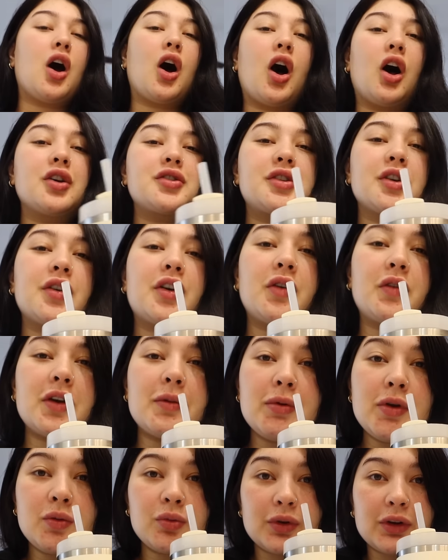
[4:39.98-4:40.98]
Also, can we
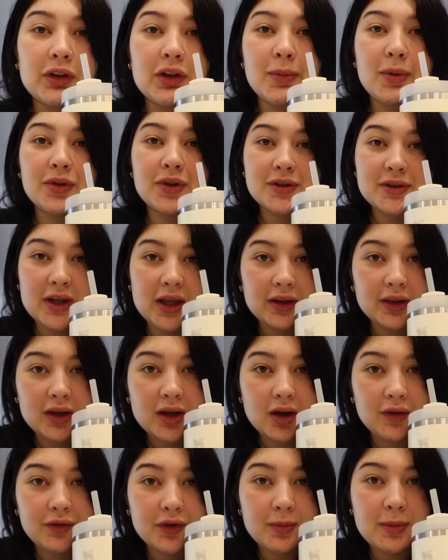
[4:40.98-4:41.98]
be real about the Stanley
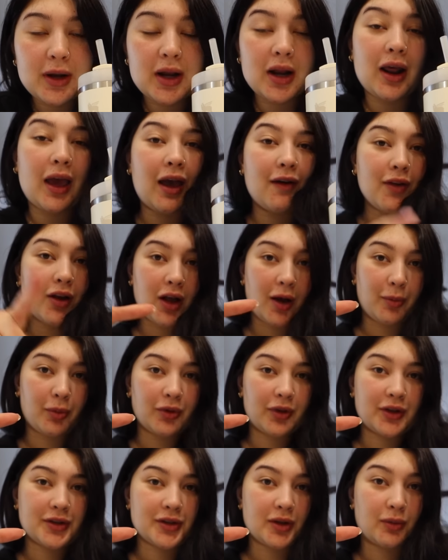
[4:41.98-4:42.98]
Cup for a minute? I have a couple
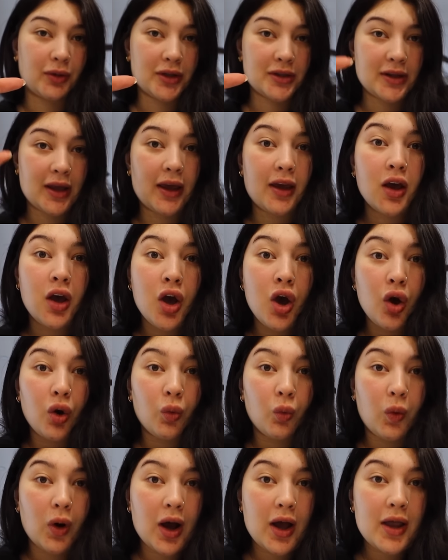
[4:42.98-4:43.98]
things I want to say.
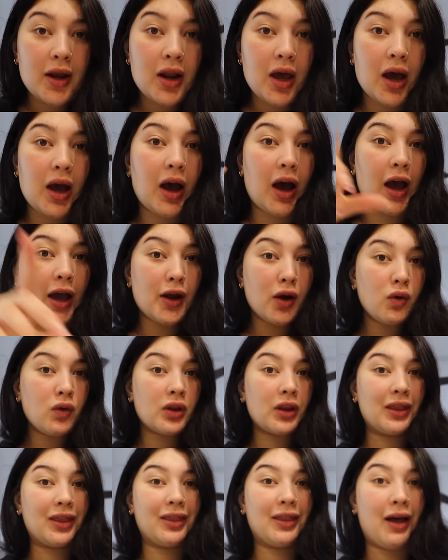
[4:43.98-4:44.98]
One, I
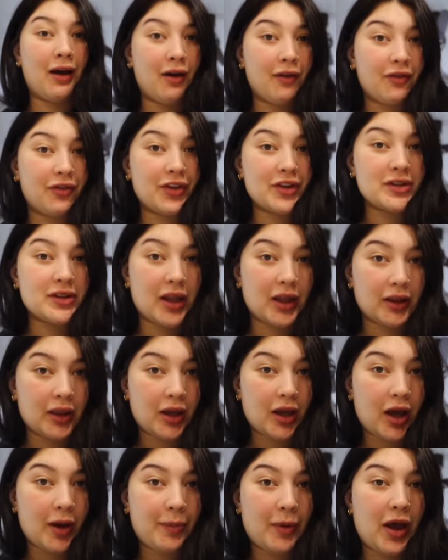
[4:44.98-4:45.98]
don't love the Stanley
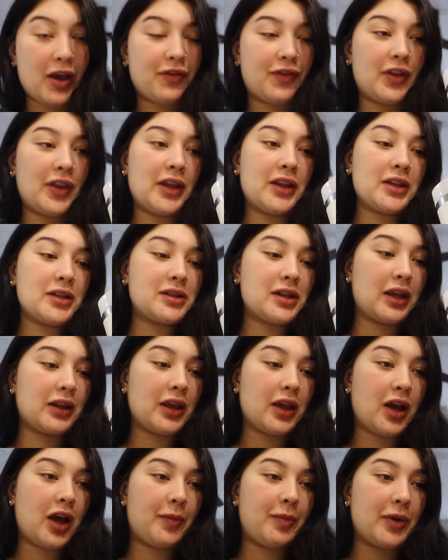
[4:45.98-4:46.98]
Cup. I feel like the Stanley
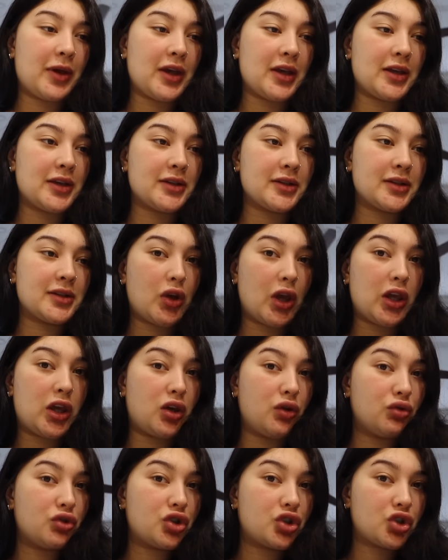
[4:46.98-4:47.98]
Cup is a
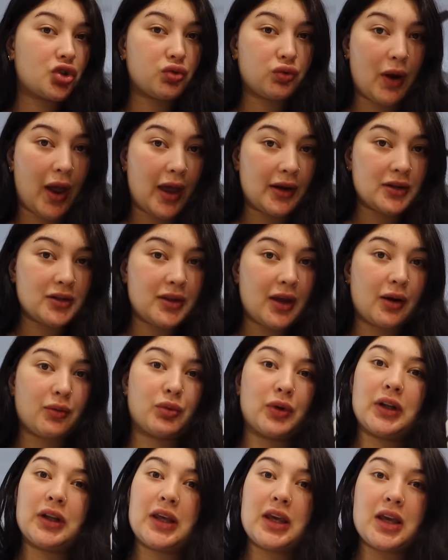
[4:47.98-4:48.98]
huge trend that
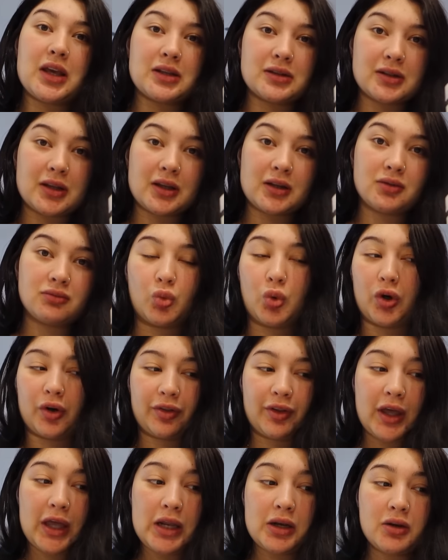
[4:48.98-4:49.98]
really isn't
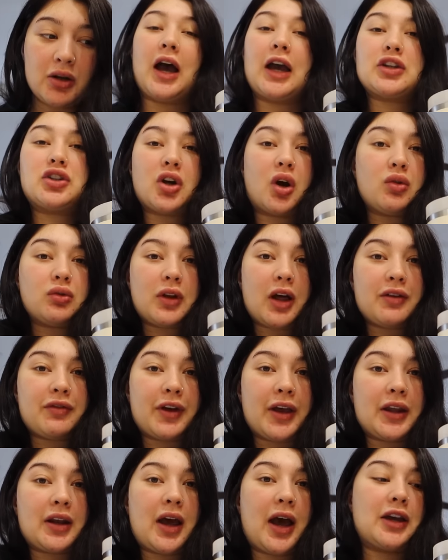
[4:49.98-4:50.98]
worth it. I don't love
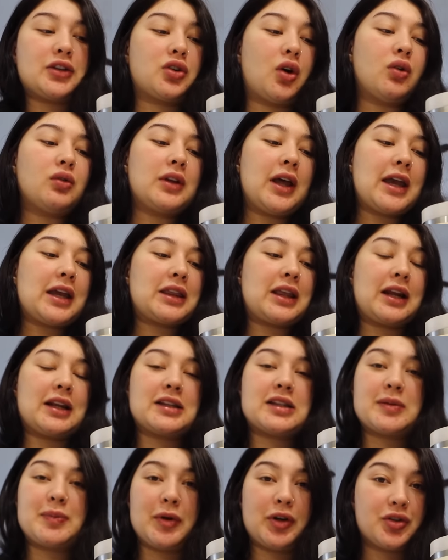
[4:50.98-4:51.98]
it. I don't like that
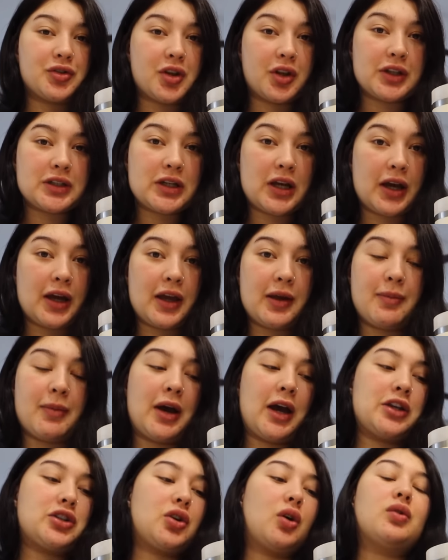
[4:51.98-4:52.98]
it spills all the time.
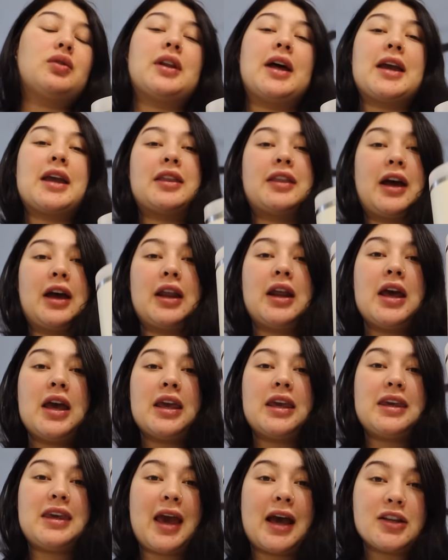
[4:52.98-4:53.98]
I don't like that,
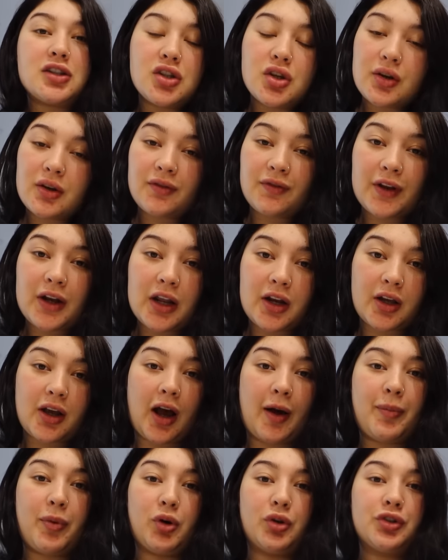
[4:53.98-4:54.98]
yes, you could fit in a
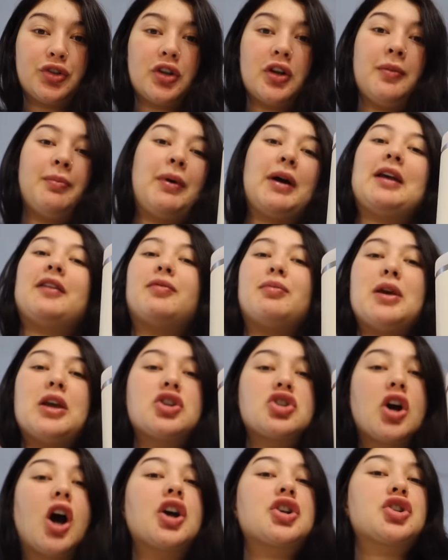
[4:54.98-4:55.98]
cup holder, but if me
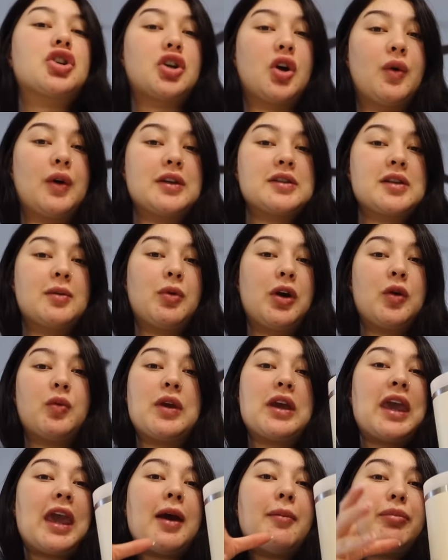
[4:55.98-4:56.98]
and Josh are going somewhere,
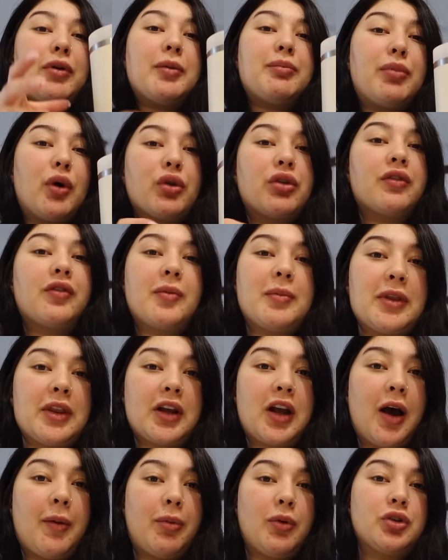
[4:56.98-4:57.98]
we can't put both of them in the
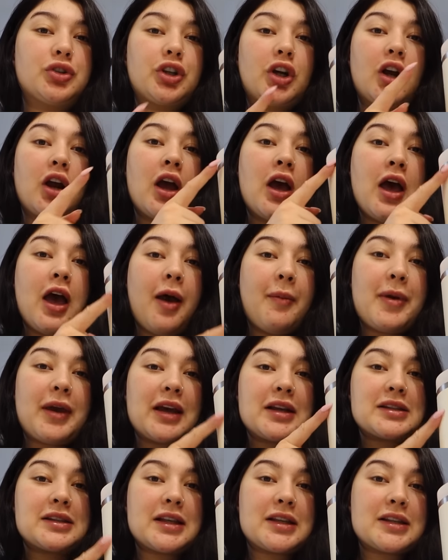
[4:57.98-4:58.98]
cup holder
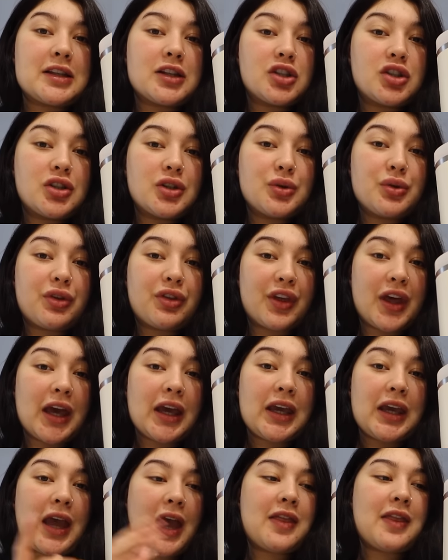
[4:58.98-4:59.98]
because this is too
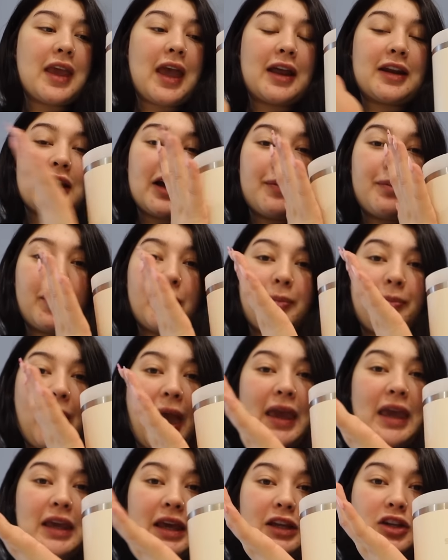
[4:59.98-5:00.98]
thick and they end up
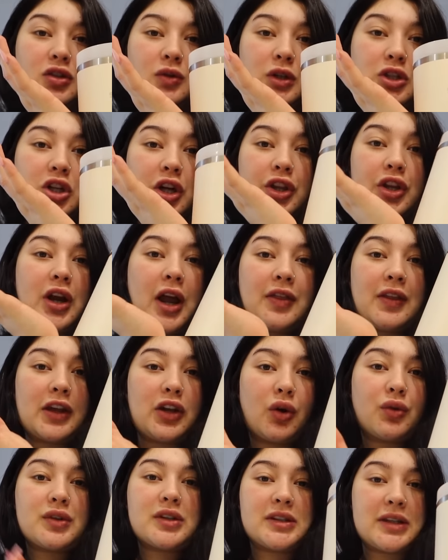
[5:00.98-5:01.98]
banging into each other and they
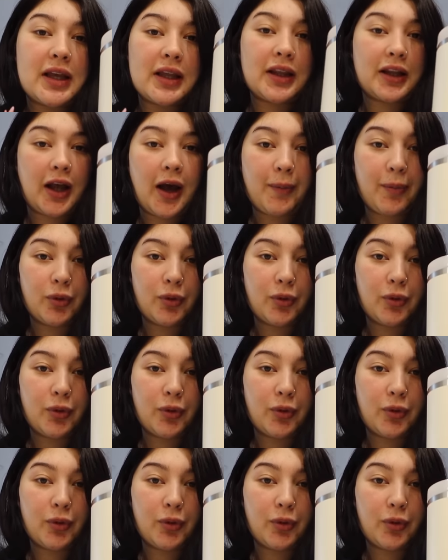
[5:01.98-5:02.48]
don't sit in the cup